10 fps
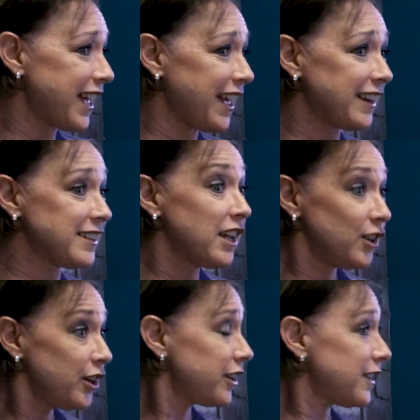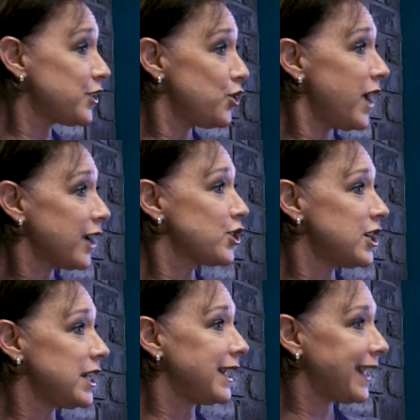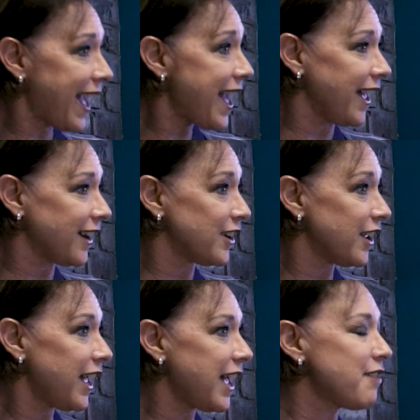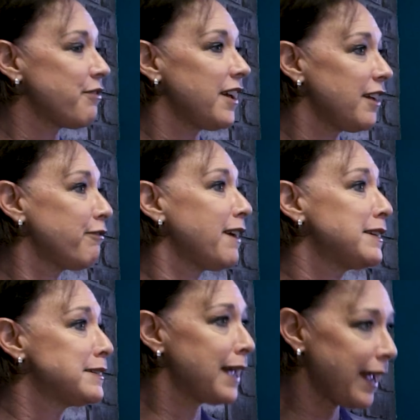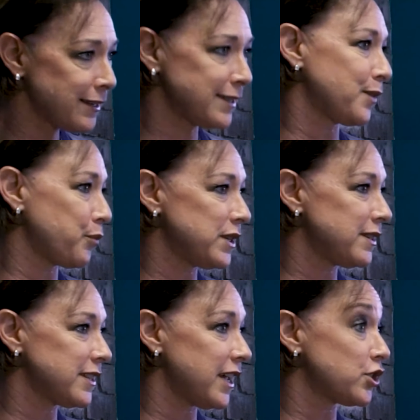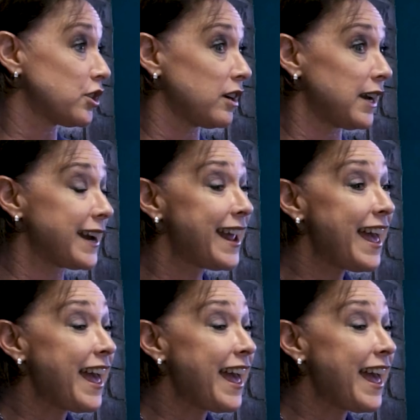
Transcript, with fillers: and learning that you actually can have a fantastic presentation online,